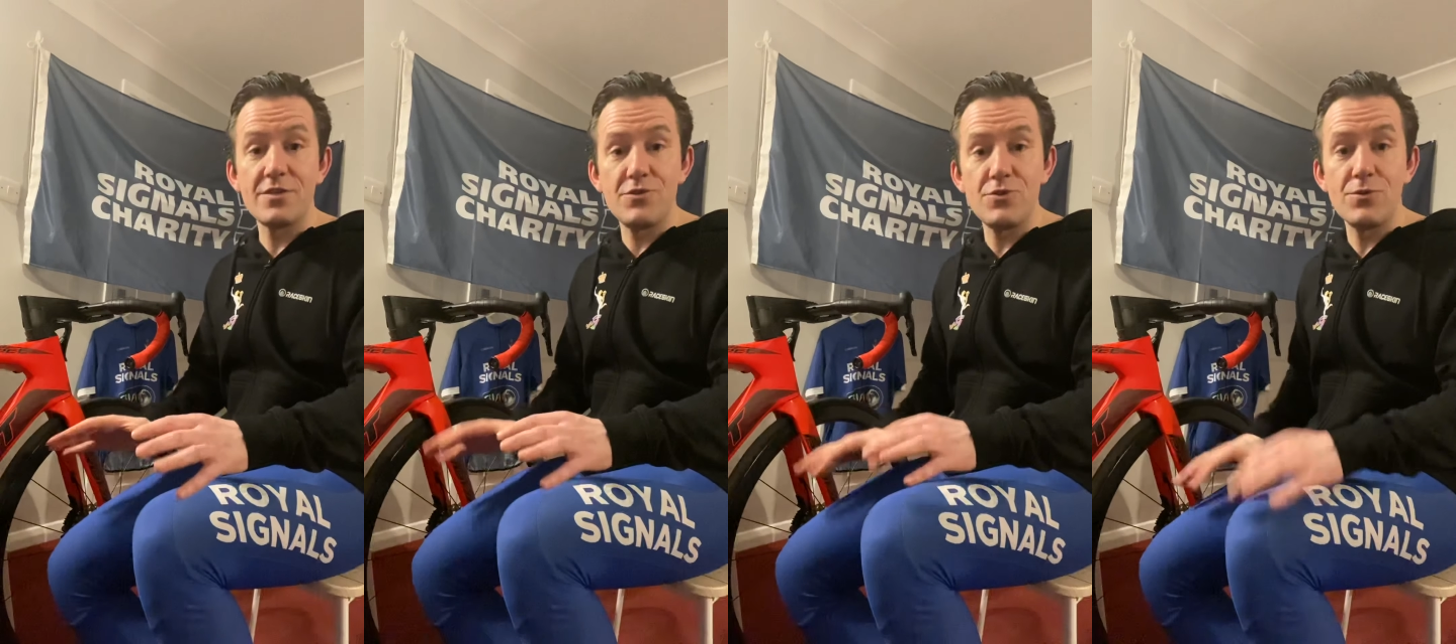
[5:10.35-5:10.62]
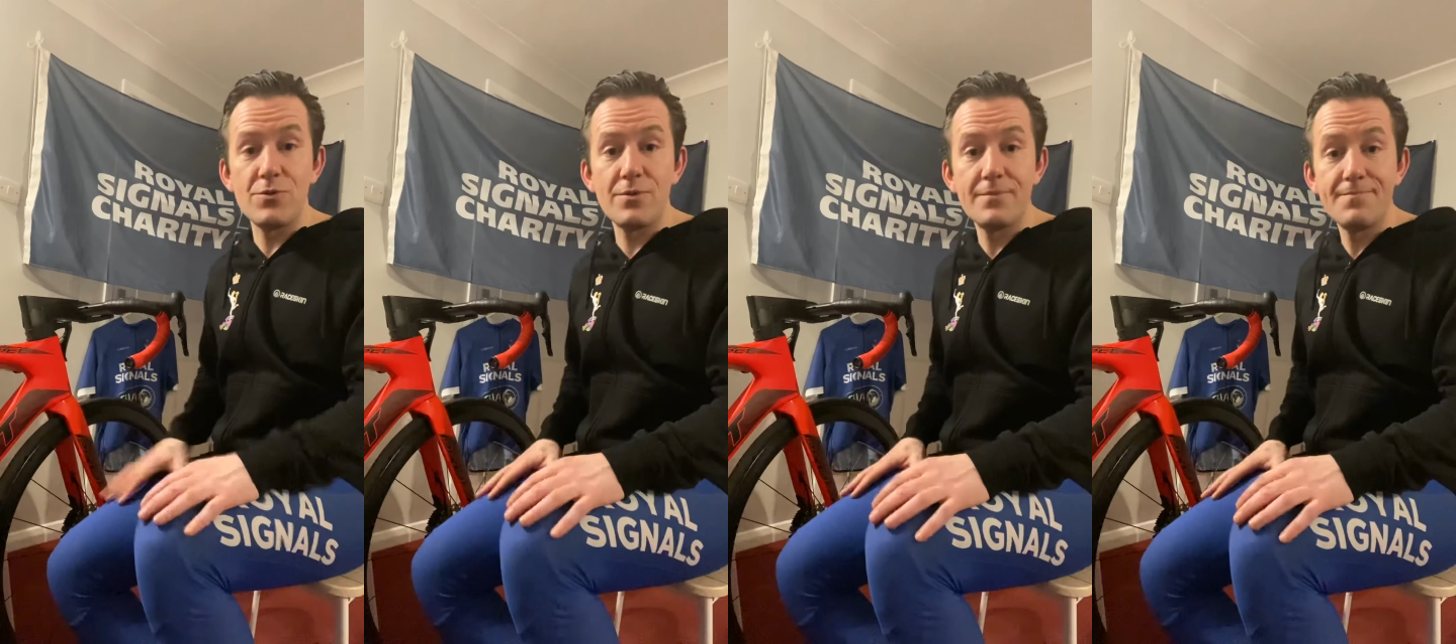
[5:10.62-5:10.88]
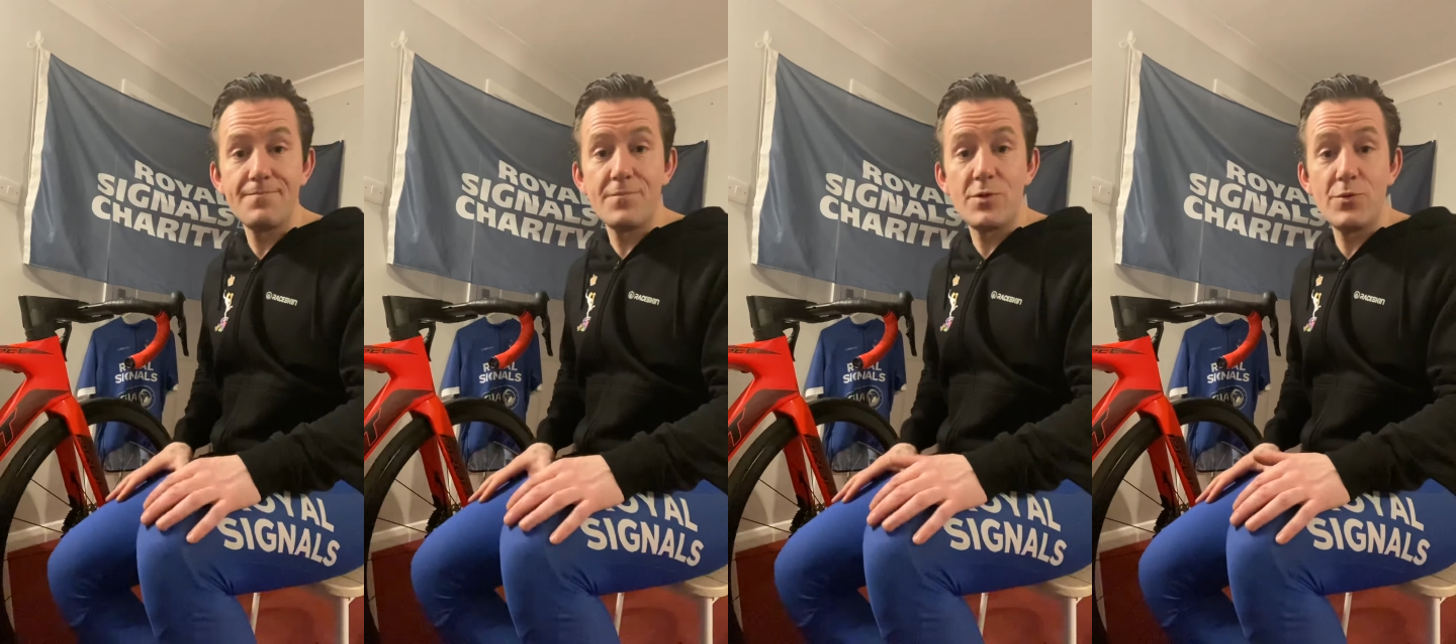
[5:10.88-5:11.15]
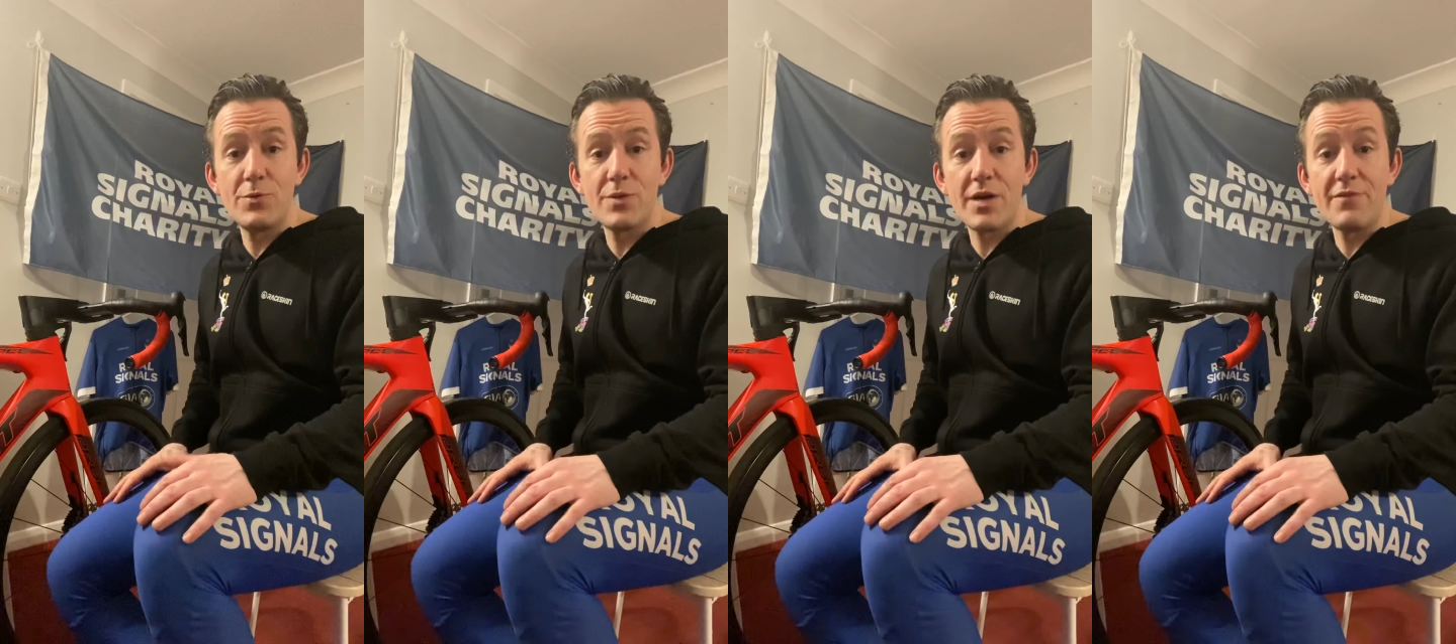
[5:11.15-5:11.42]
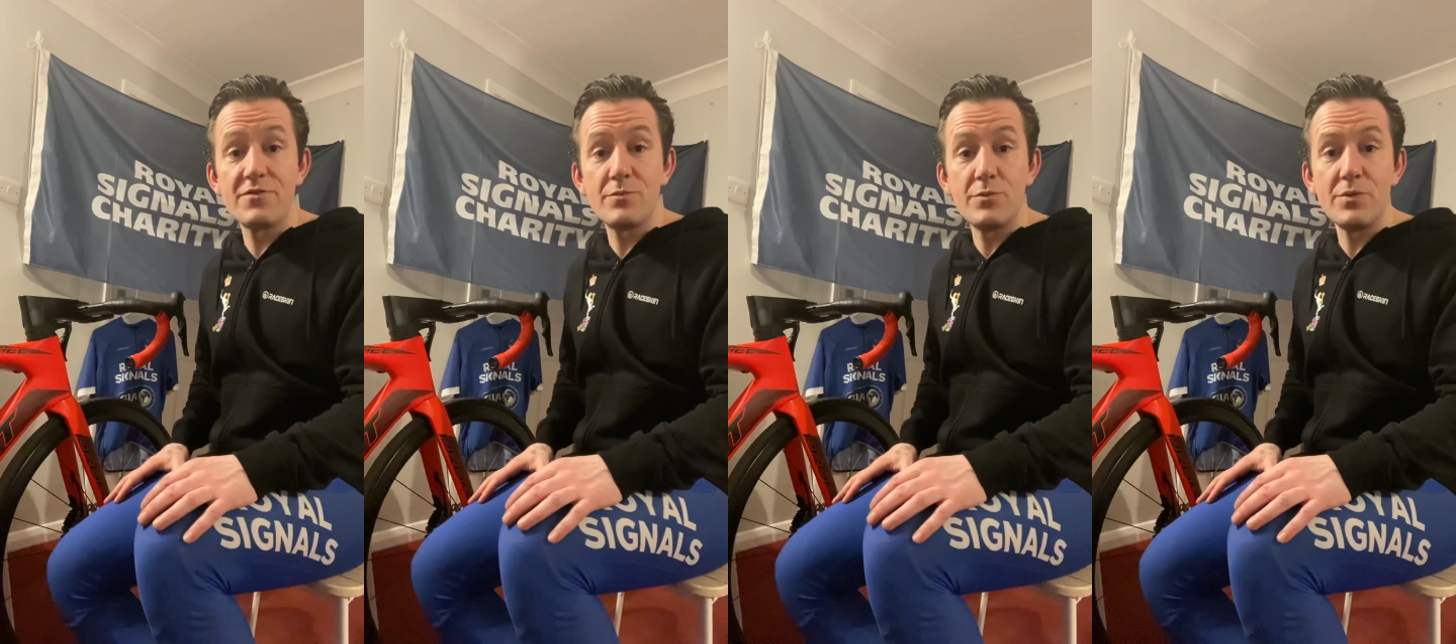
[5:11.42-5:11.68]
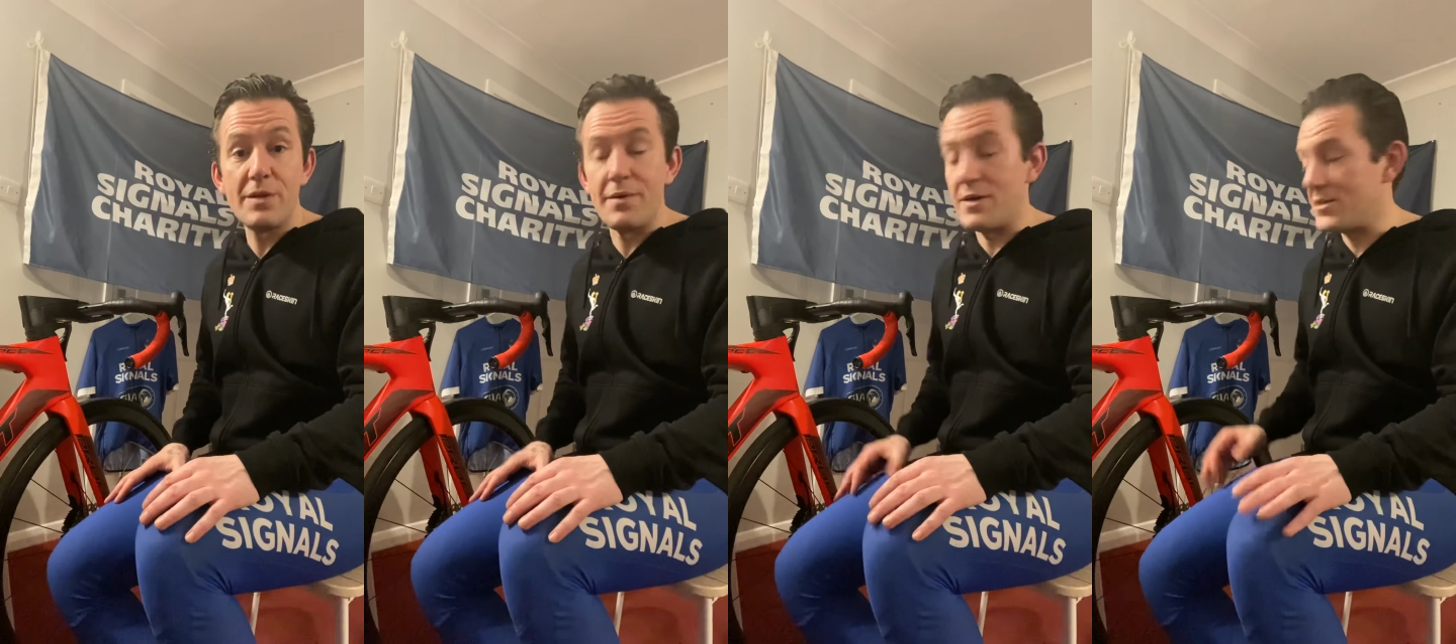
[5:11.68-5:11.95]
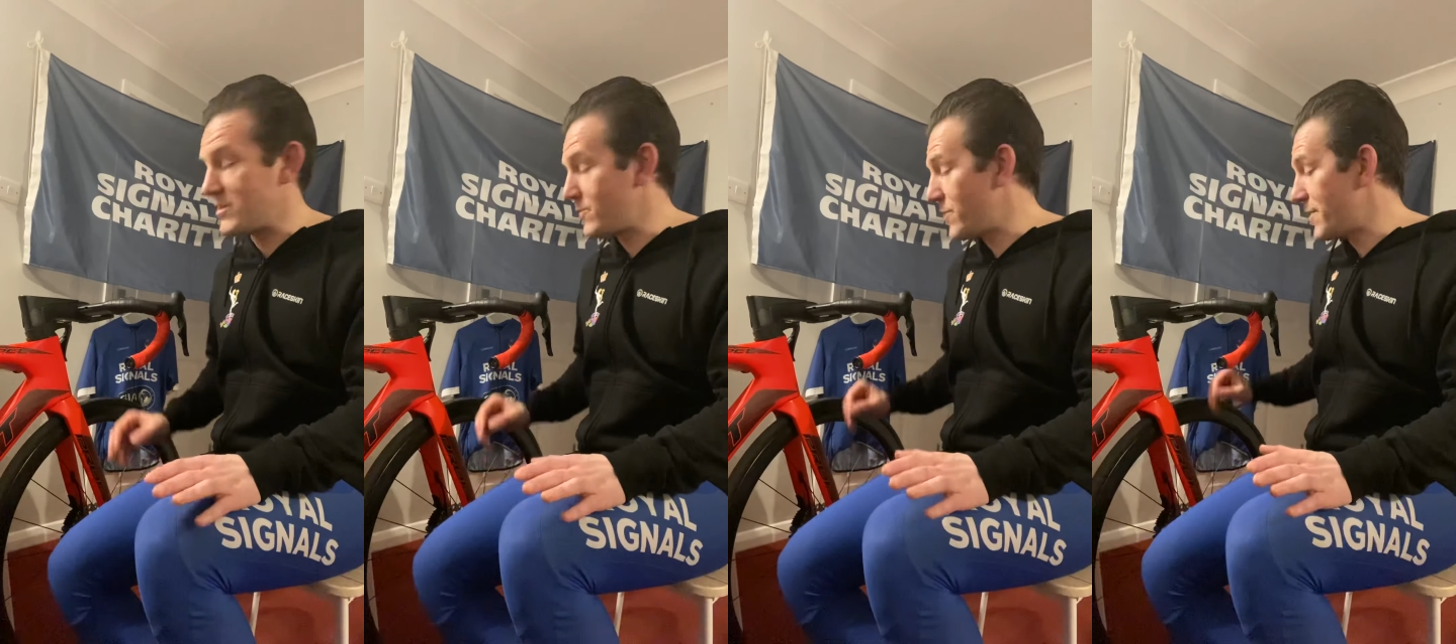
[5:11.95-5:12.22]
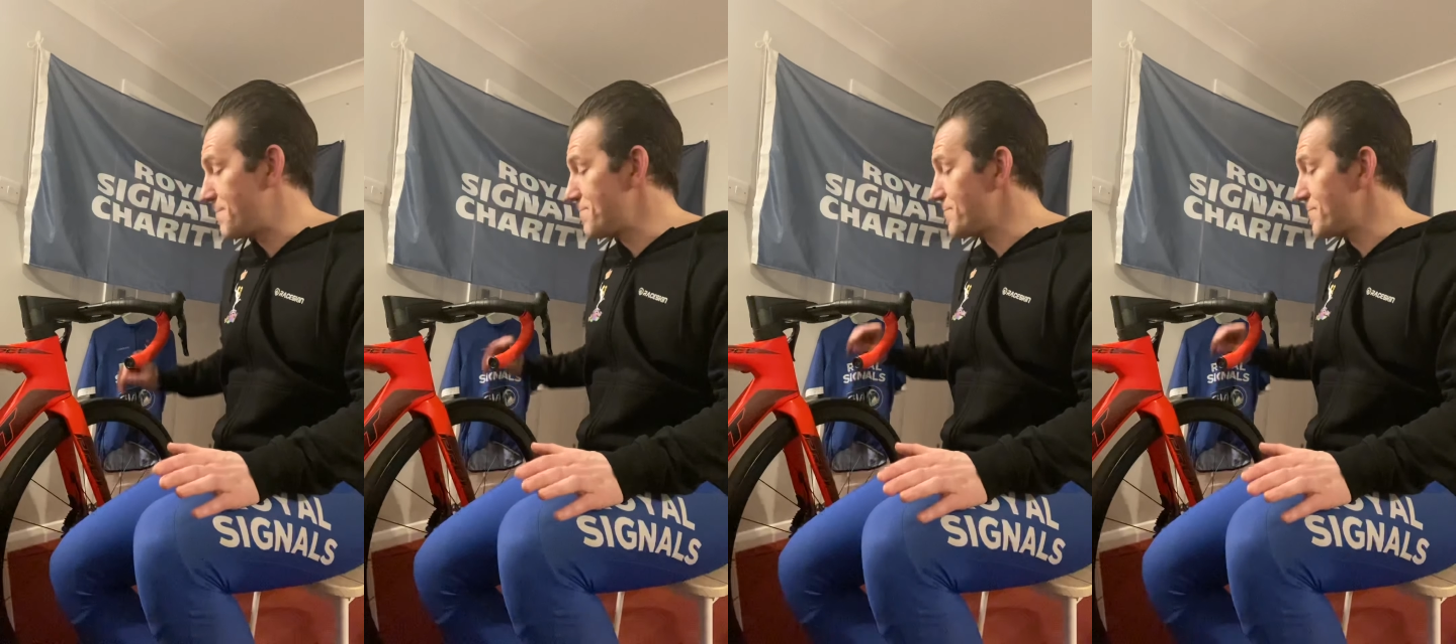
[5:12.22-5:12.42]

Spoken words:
your comfortable limit, as it were.